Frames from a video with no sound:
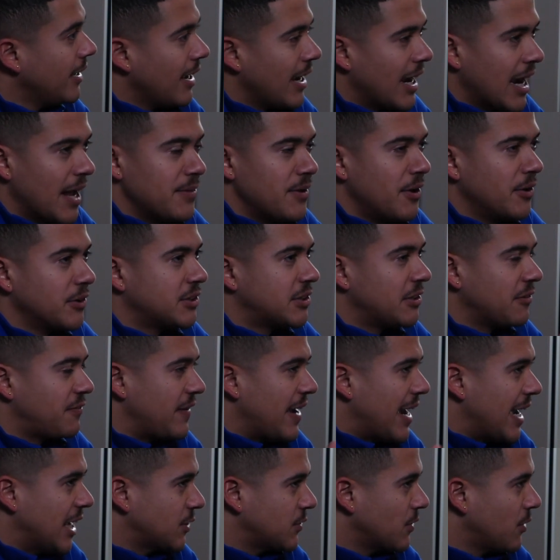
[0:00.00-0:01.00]
And there's the
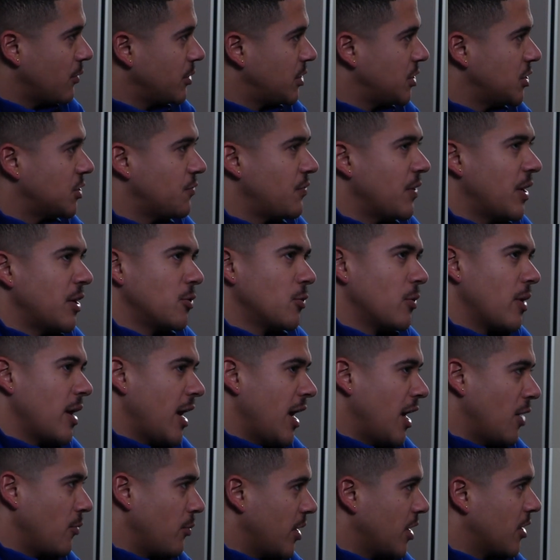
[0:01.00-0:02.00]
FAFSA, which is federal
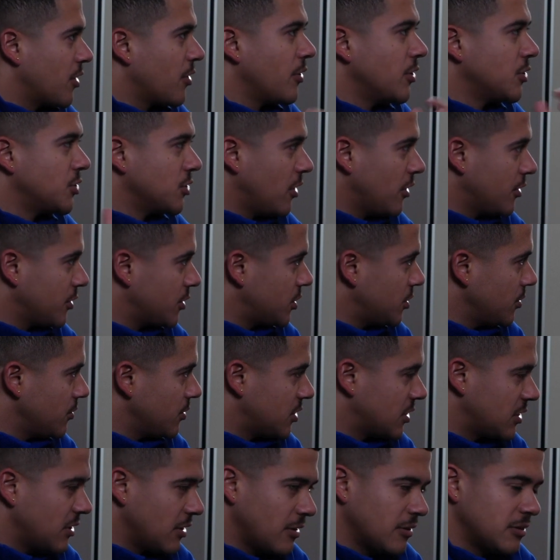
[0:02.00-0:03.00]
aid. We encourage all
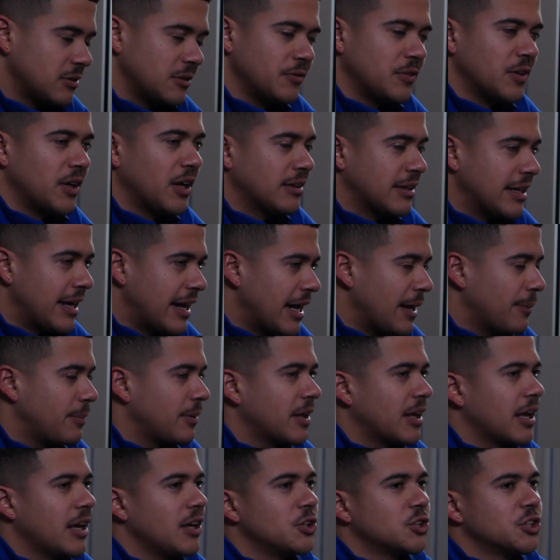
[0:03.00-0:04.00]
students to fill out that
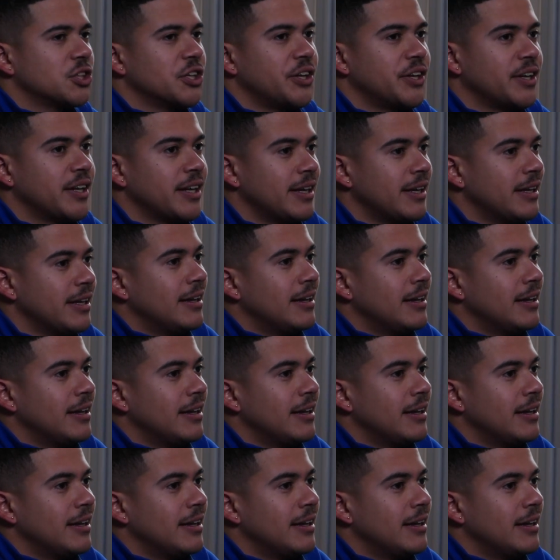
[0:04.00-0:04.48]
application.